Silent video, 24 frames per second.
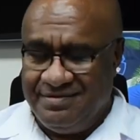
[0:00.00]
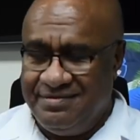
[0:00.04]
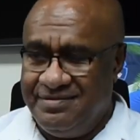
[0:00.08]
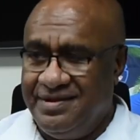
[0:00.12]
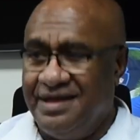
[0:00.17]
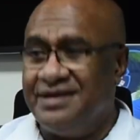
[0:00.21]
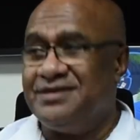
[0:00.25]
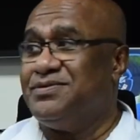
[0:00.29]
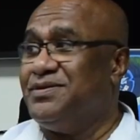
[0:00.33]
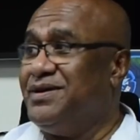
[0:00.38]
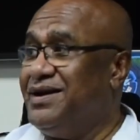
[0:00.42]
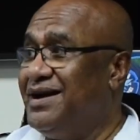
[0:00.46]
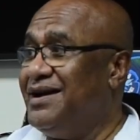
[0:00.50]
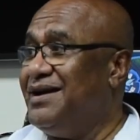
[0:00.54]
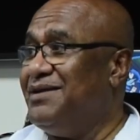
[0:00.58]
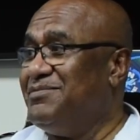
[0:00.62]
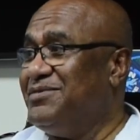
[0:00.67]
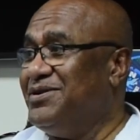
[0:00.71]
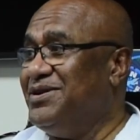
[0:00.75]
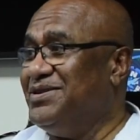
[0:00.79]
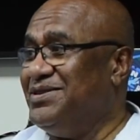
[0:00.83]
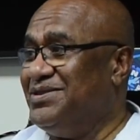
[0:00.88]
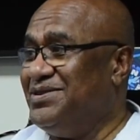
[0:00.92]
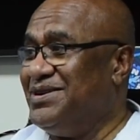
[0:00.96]
that's why
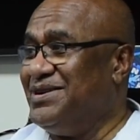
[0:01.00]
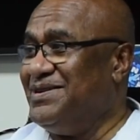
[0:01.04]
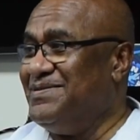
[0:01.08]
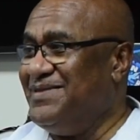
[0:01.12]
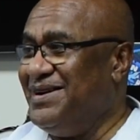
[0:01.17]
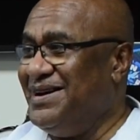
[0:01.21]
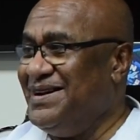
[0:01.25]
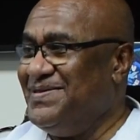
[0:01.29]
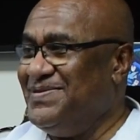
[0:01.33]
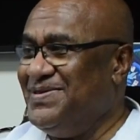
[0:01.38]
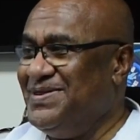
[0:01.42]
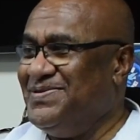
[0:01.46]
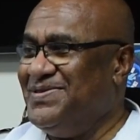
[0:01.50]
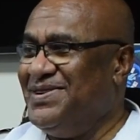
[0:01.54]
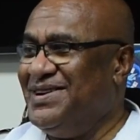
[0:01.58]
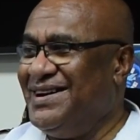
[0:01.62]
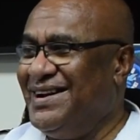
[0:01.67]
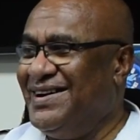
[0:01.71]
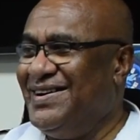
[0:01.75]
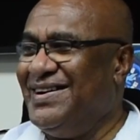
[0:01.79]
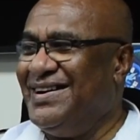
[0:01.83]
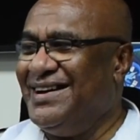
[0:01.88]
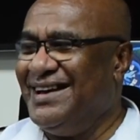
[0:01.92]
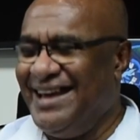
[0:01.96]
I'm going to remind people
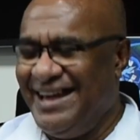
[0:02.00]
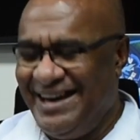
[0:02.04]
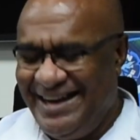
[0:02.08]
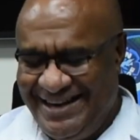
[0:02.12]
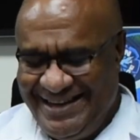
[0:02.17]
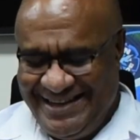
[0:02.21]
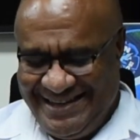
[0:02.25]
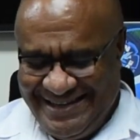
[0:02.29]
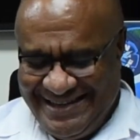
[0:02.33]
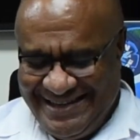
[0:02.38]
now and again. Eh?